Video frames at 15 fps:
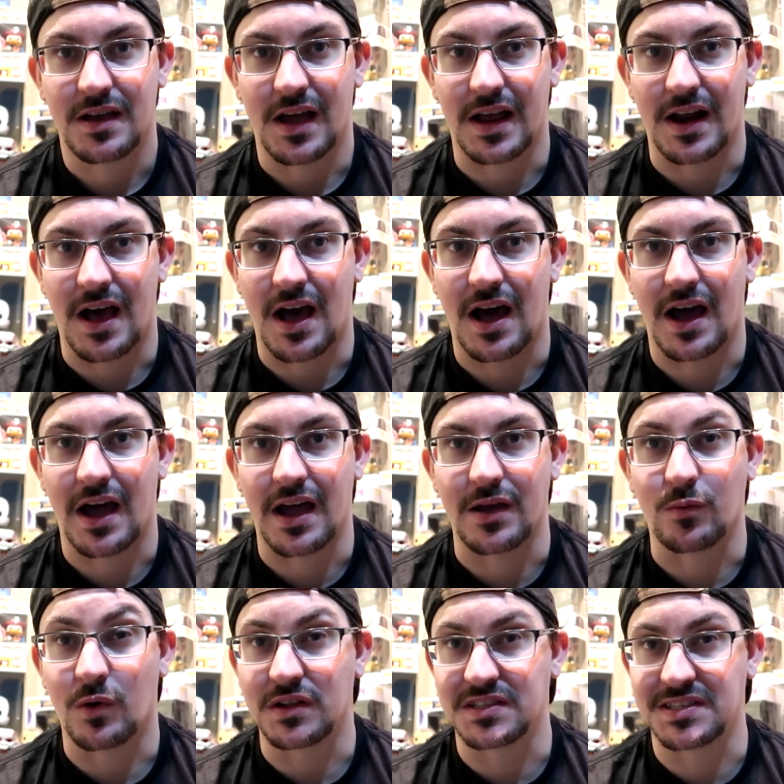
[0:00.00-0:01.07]
And
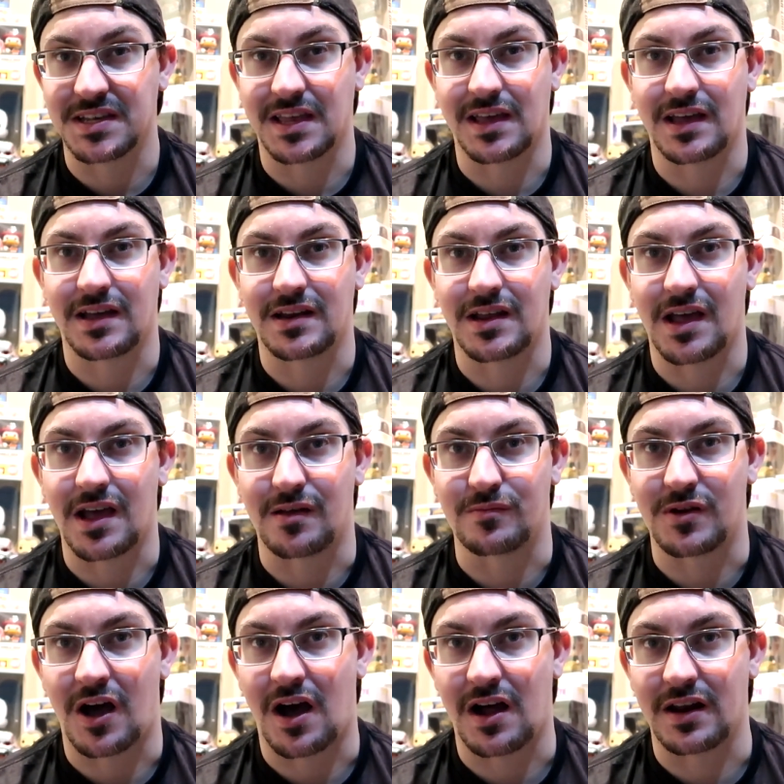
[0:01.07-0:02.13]
I, once again,
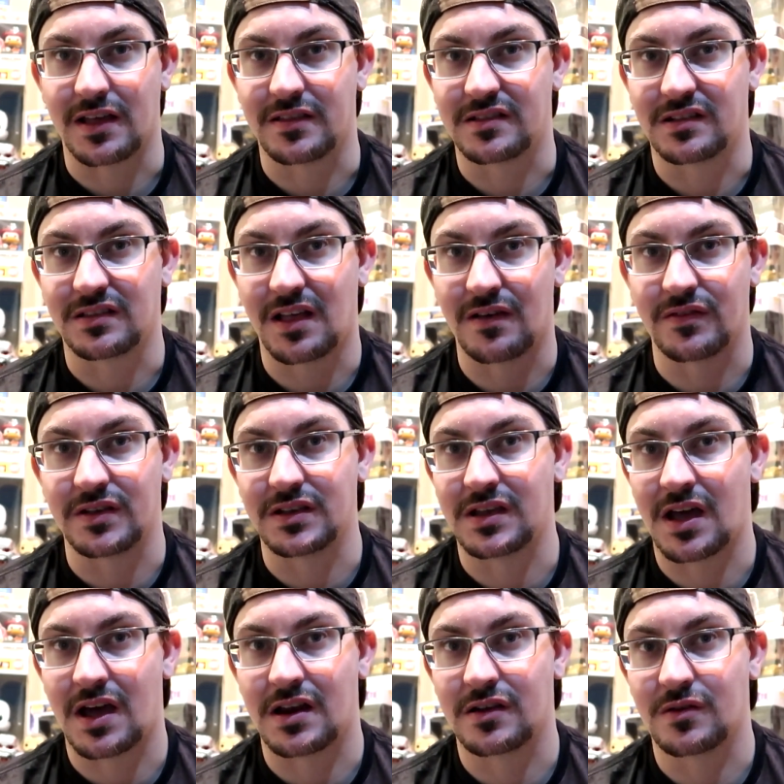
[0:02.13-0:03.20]
am not in the love it
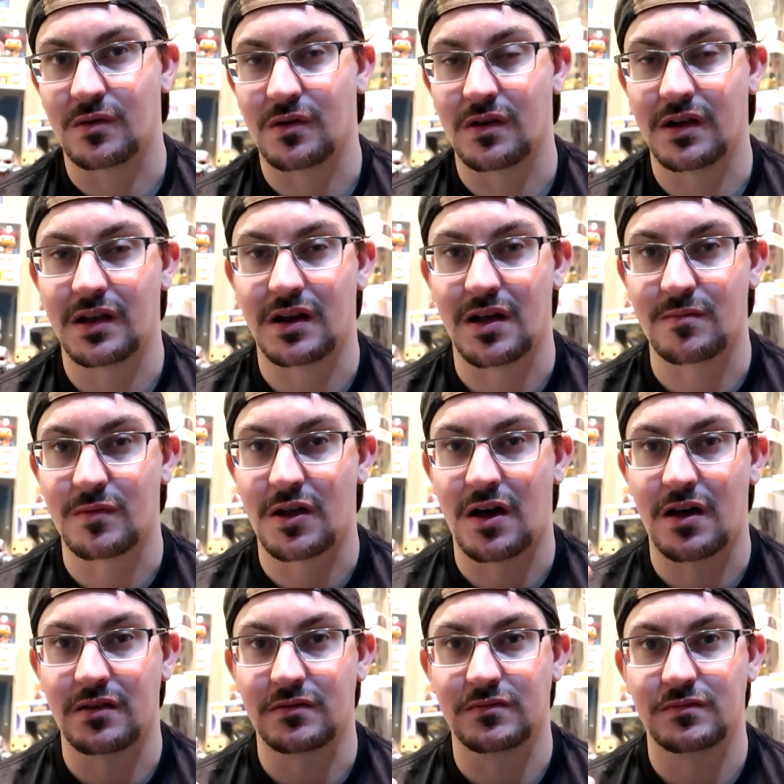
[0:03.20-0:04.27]
category, and I'm
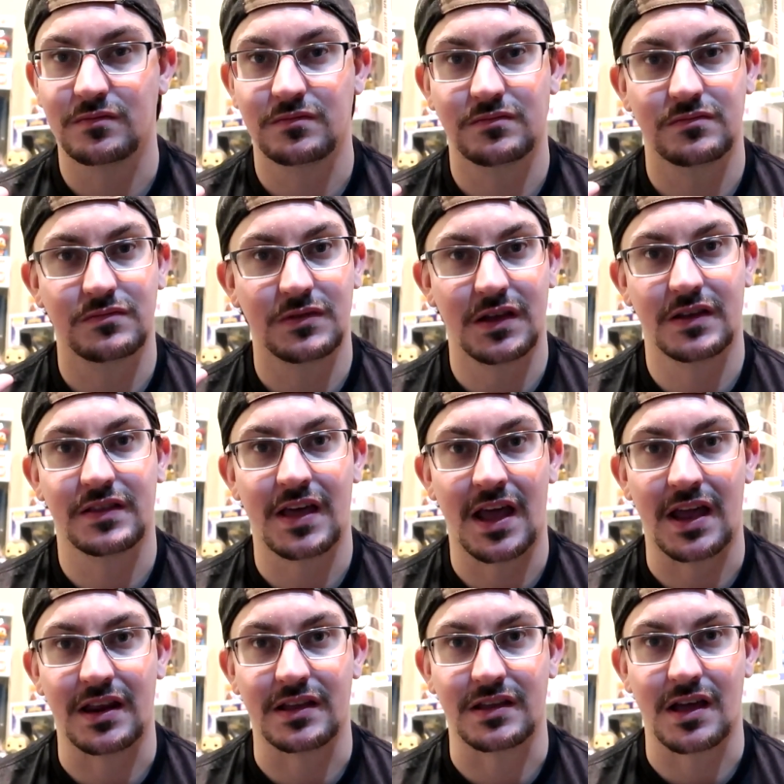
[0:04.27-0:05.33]
not in the
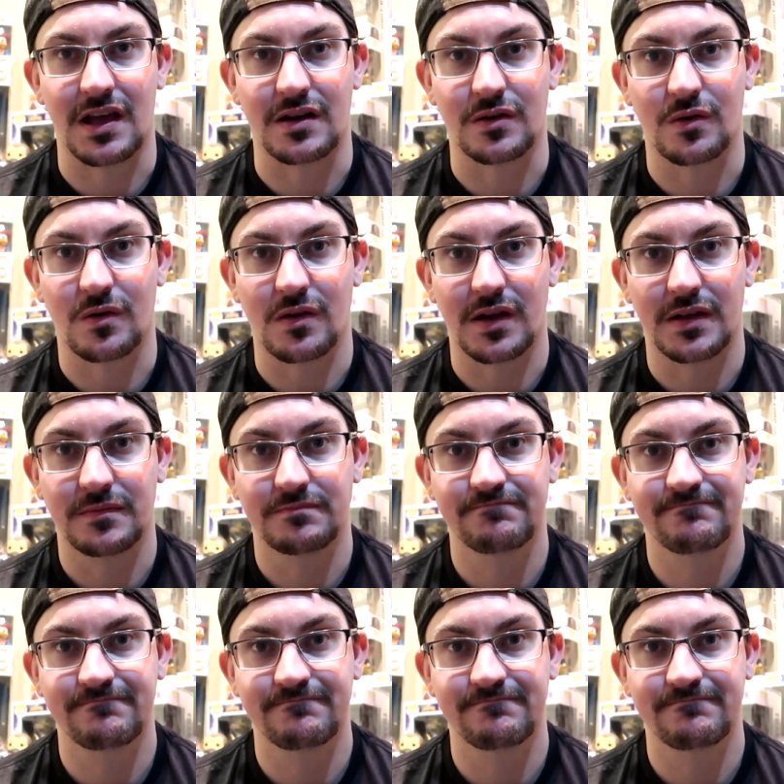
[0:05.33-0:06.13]
hate it category.